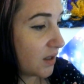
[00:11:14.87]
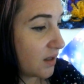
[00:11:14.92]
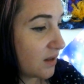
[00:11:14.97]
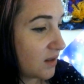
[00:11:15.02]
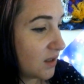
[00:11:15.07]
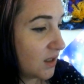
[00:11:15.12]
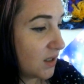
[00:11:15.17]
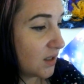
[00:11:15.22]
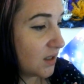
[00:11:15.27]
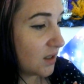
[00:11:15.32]
I
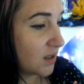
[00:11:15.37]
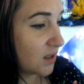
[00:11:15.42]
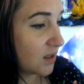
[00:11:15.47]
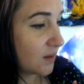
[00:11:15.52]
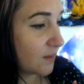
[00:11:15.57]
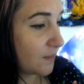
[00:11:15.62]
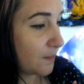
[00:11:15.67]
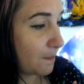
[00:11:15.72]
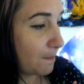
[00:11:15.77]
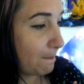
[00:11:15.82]

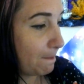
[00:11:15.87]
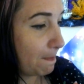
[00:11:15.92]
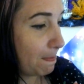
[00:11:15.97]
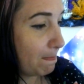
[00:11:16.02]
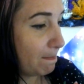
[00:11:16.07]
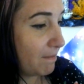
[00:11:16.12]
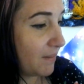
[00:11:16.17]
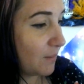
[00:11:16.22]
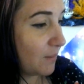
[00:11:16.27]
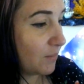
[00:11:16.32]
think
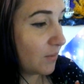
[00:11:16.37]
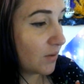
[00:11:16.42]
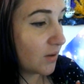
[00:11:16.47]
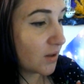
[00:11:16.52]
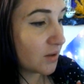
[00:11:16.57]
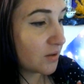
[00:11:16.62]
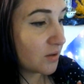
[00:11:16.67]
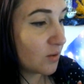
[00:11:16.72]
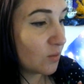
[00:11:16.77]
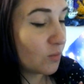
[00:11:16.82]
people
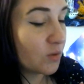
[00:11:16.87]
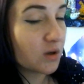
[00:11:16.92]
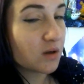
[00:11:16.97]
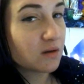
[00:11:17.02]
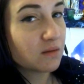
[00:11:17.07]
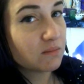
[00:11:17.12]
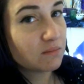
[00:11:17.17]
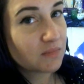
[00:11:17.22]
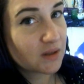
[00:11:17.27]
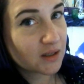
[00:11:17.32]
are going to
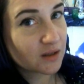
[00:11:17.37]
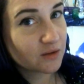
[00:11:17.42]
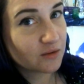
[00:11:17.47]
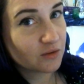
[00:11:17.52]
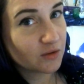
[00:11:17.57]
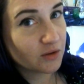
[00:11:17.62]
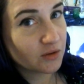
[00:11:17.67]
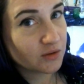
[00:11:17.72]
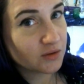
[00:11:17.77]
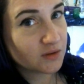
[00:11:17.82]
want
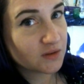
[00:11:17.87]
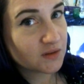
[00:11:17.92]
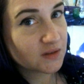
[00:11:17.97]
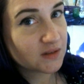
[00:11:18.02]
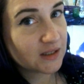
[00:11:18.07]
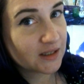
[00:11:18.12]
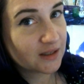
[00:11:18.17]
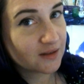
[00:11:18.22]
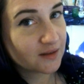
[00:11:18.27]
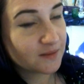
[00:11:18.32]

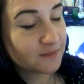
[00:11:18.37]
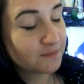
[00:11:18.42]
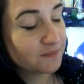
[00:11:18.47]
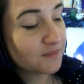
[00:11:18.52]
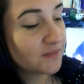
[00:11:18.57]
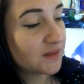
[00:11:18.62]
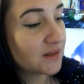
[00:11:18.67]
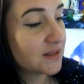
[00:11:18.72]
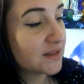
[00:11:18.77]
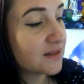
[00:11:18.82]
macarons here.
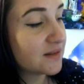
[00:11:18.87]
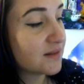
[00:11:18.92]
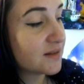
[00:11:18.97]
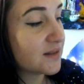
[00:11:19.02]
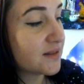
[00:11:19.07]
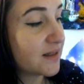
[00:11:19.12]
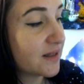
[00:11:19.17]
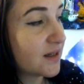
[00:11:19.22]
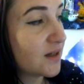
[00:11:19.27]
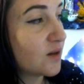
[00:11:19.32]
This
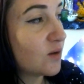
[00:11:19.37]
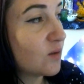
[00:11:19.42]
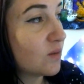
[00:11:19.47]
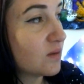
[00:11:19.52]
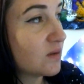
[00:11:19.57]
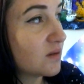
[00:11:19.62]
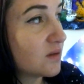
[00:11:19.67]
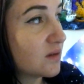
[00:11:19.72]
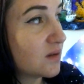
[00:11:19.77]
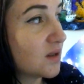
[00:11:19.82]
looks like
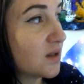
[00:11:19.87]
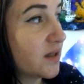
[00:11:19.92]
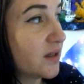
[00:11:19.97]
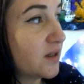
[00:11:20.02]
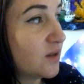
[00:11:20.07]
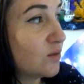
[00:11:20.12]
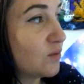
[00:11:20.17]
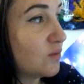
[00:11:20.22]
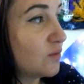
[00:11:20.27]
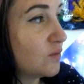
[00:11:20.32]
the
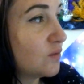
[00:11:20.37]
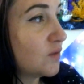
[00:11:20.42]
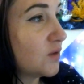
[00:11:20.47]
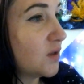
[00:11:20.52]
kind of